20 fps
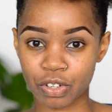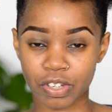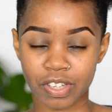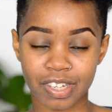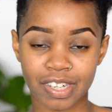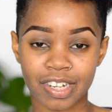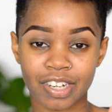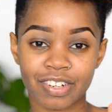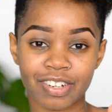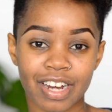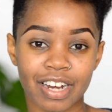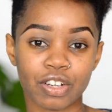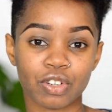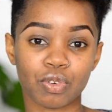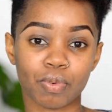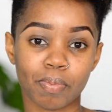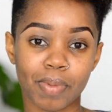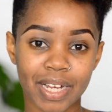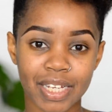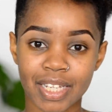you're still trying
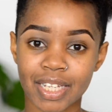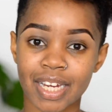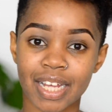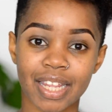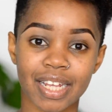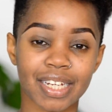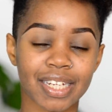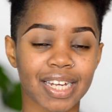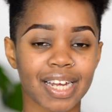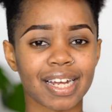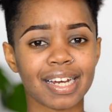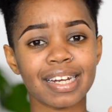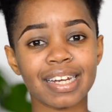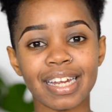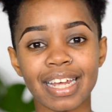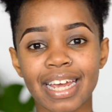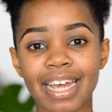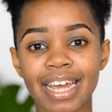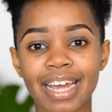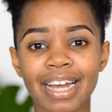to master the
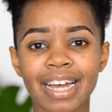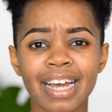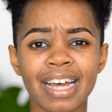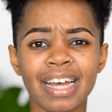technique.